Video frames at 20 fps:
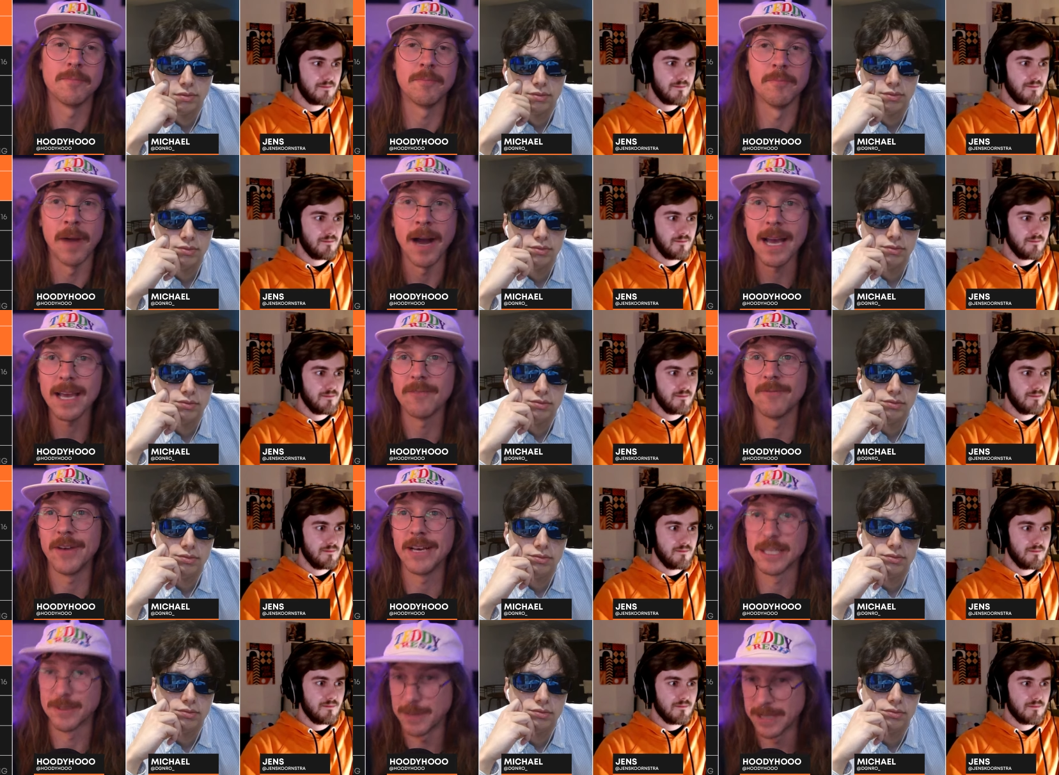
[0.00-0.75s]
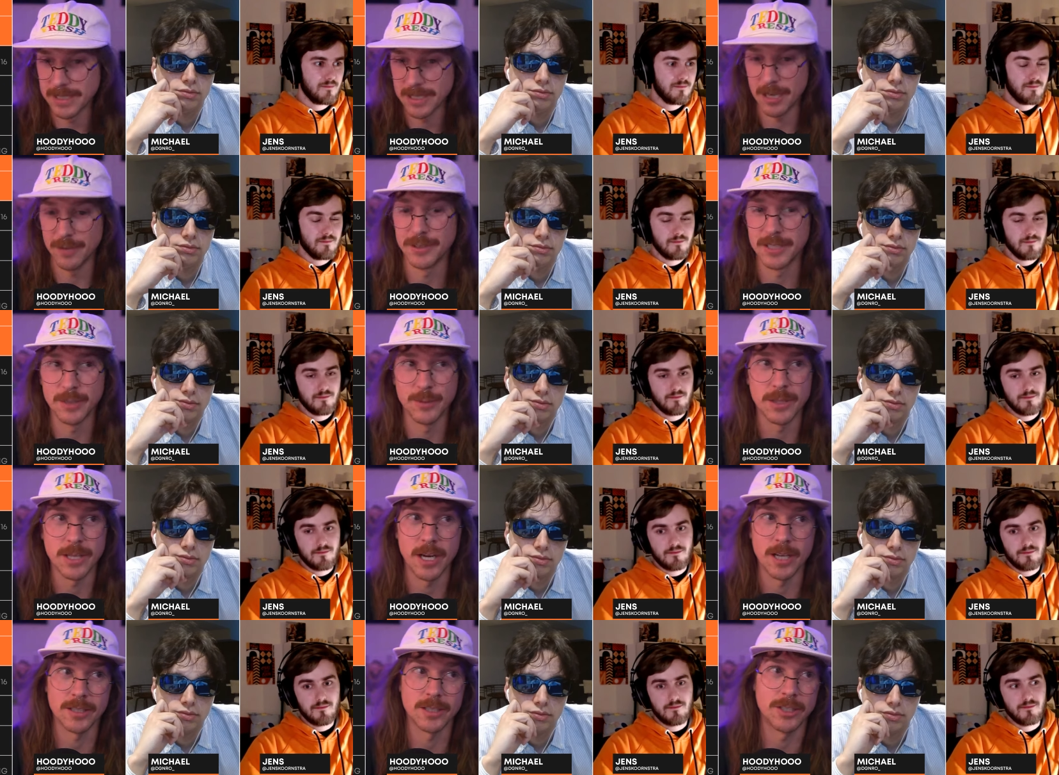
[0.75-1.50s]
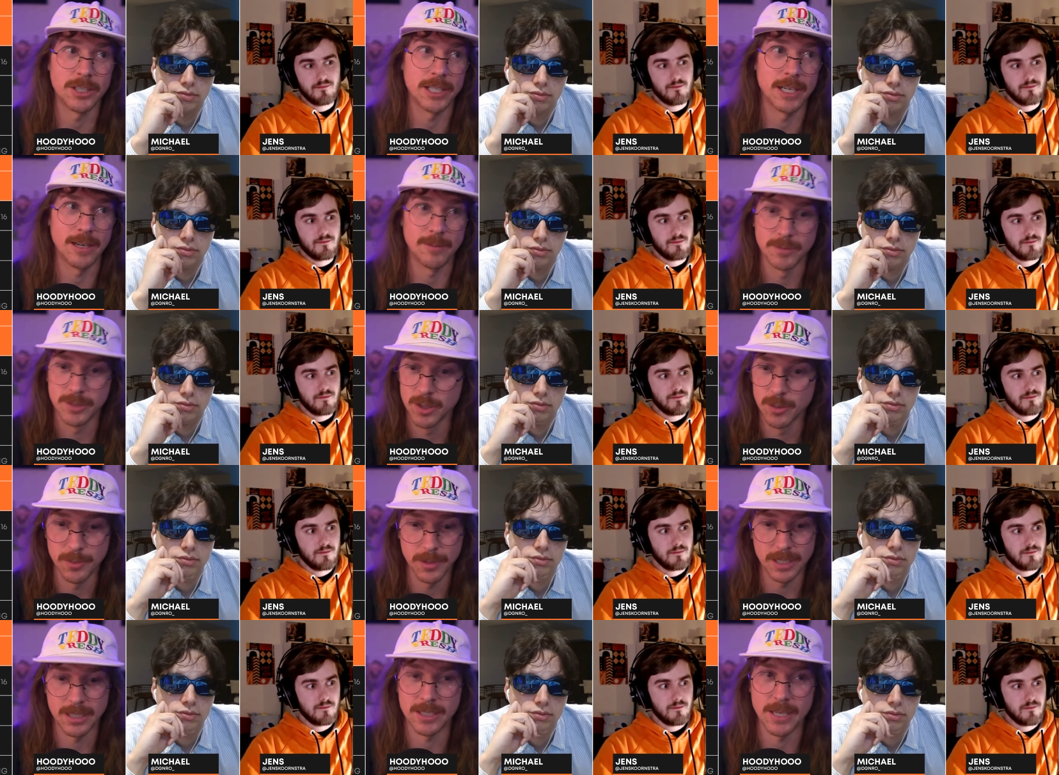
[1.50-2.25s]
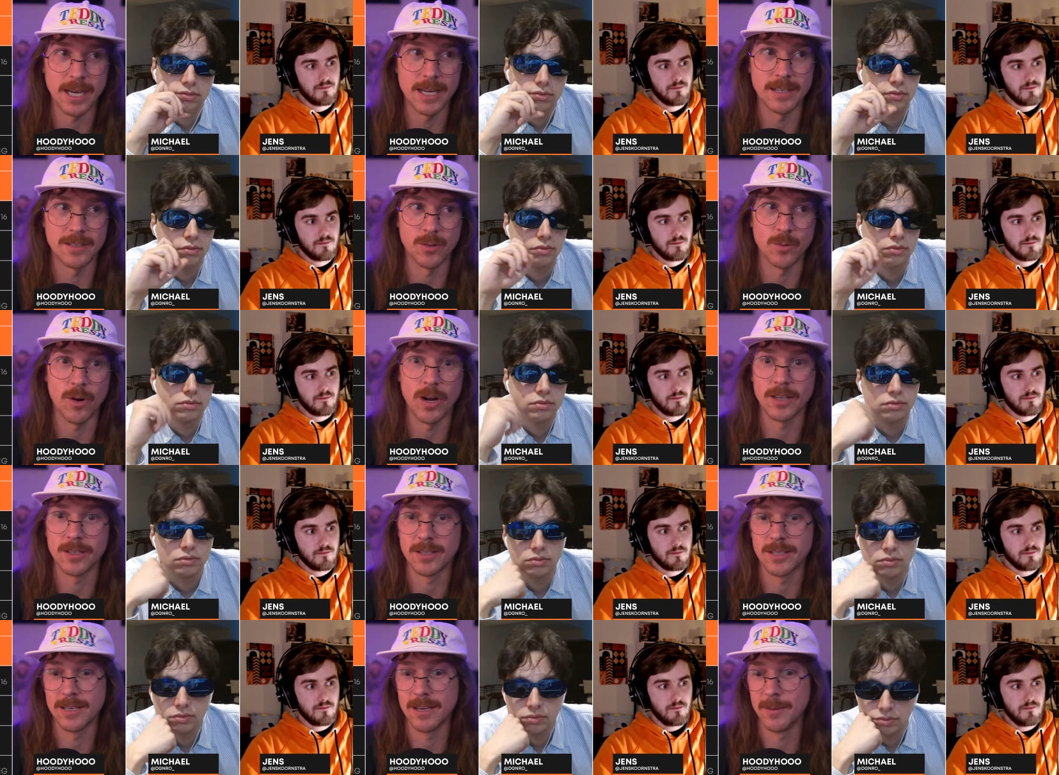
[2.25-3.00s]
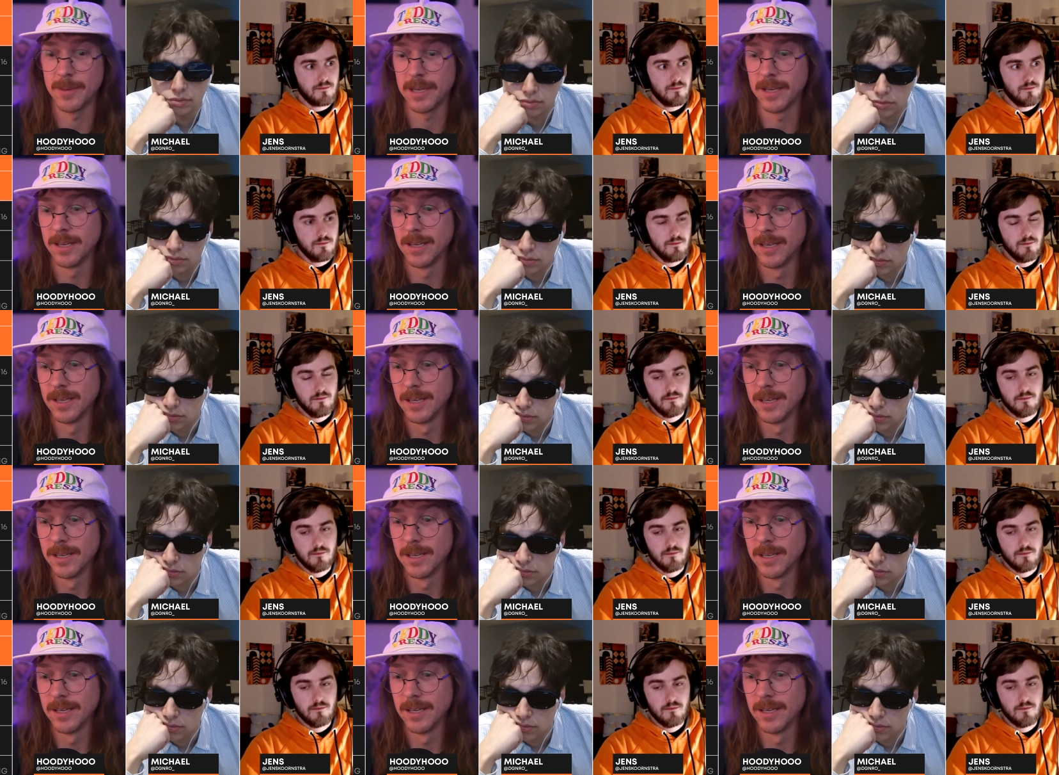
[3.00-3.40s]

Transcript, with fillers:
Speaker 1: my investment is obviously with Oxygen, and I'm super excited to watch them. And